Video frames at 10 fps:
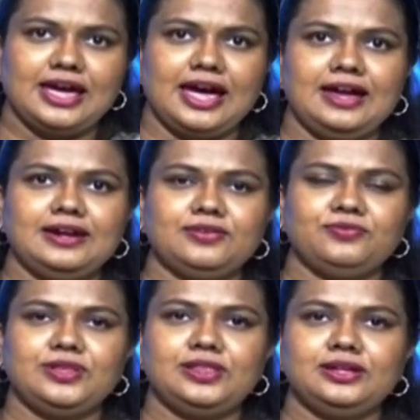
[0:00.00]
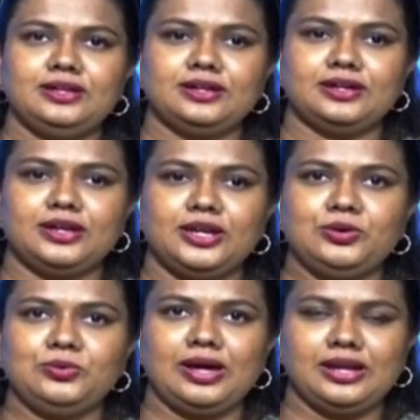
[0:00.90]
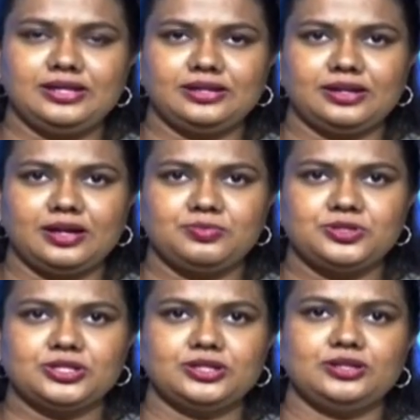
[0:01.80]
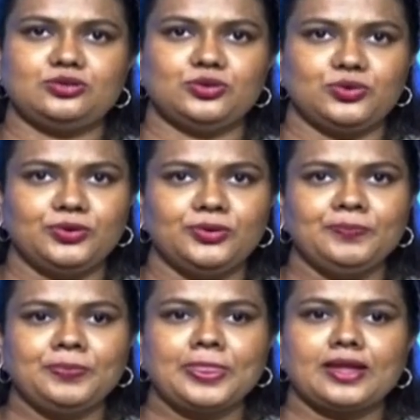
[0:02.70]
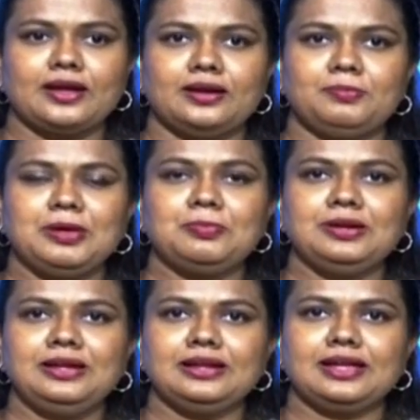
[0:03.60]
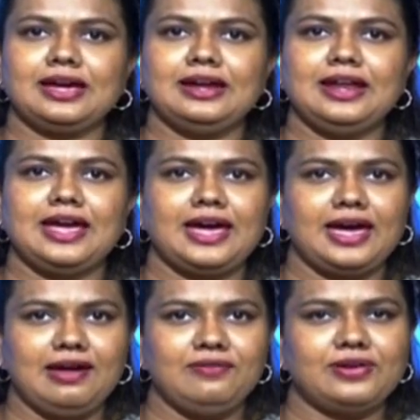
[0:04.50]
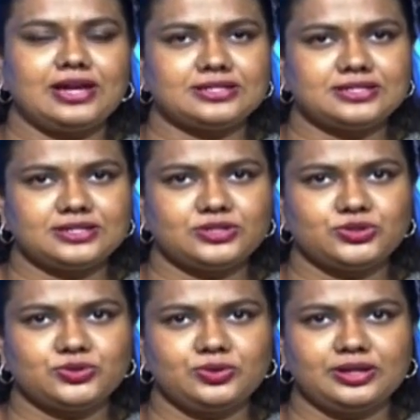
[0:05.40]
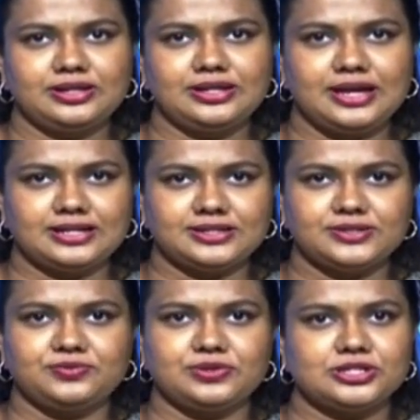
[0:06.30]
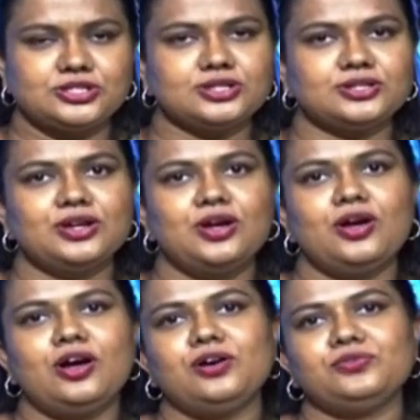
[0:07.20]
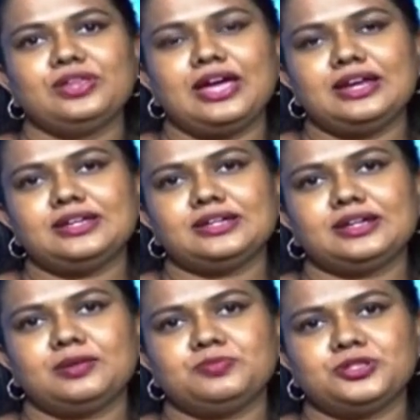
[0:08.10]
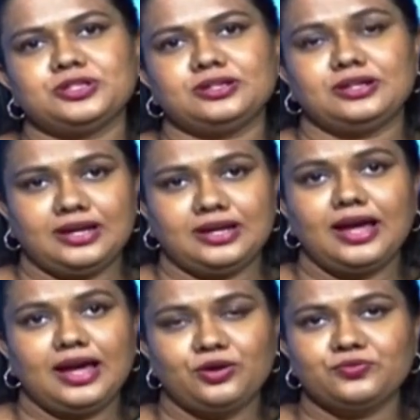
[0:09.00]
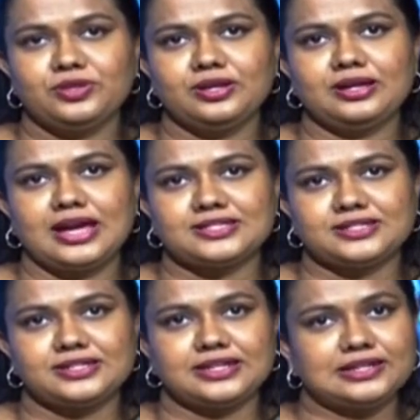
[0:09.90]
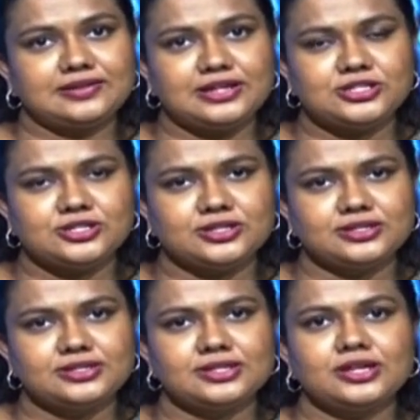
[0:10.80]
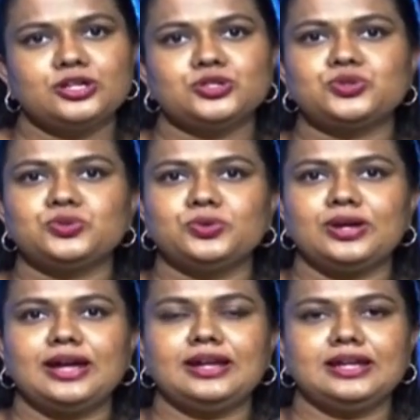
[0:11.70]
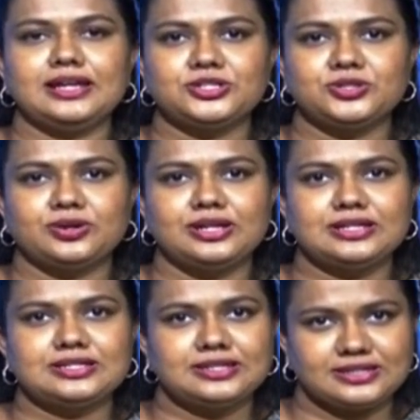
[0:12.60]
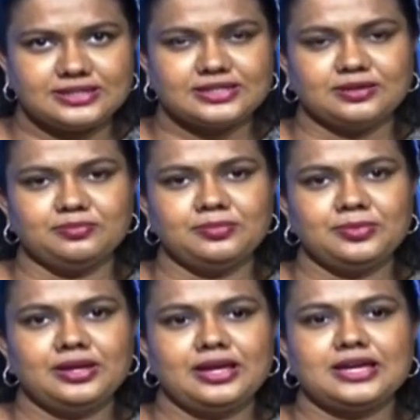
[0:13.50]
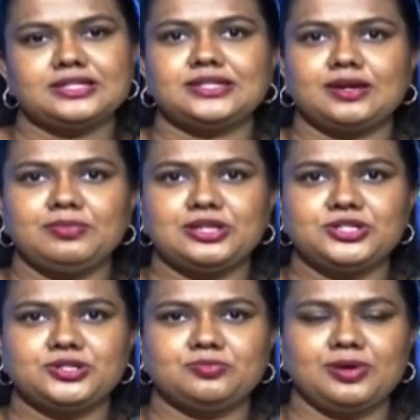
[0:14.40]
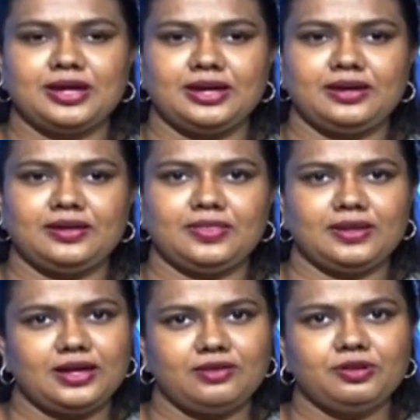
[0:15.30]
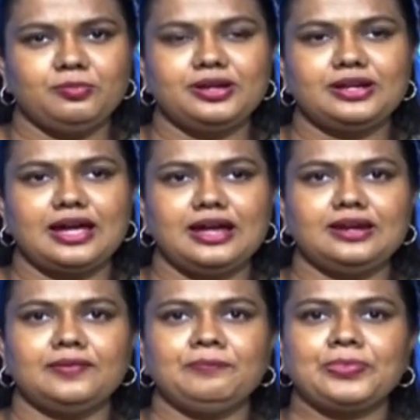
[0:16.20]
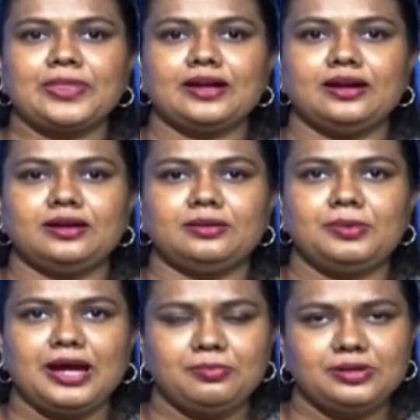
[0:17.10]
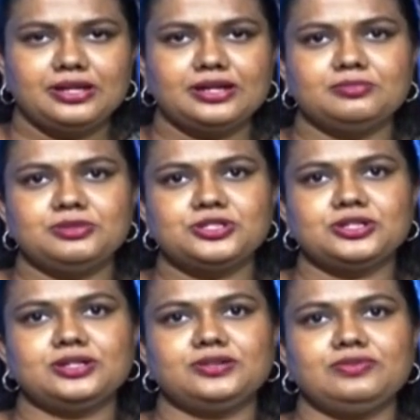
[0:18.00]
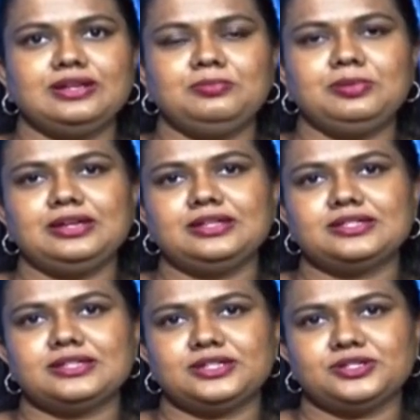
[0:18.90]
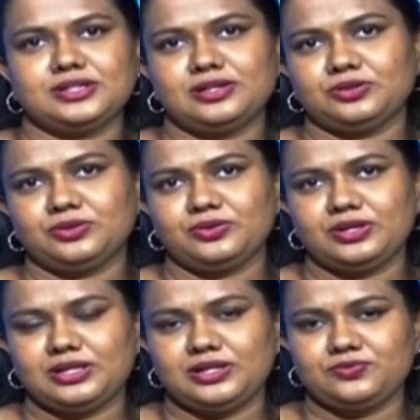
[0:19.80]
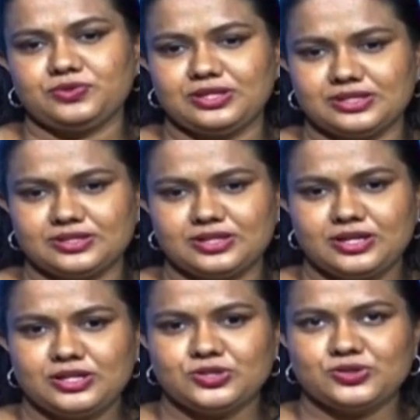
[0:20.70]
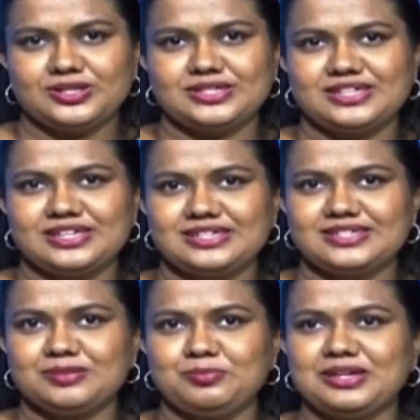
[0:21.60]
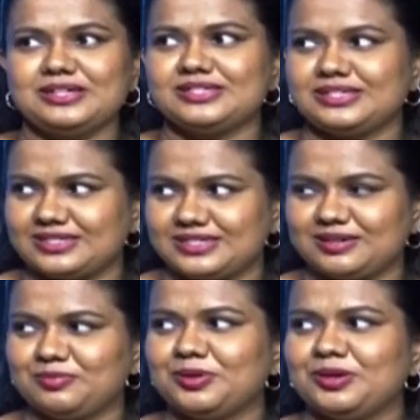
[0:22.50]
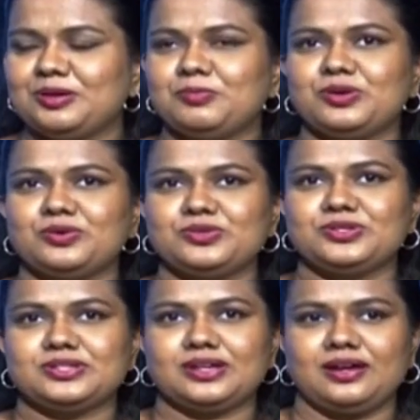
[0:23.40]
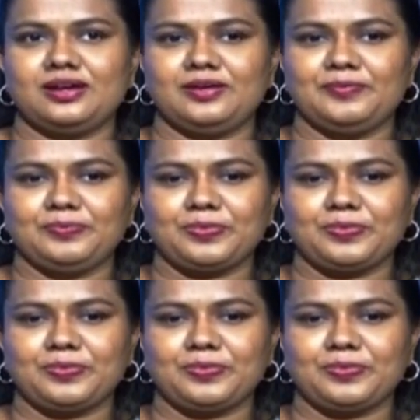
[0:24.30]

And with the new anti-corruption law, people can have access to a redacted version of the anti-corruption of the asset declarations through an electronic system established by the government, and bribery commission will be the central authority for this. So this is a big system, because the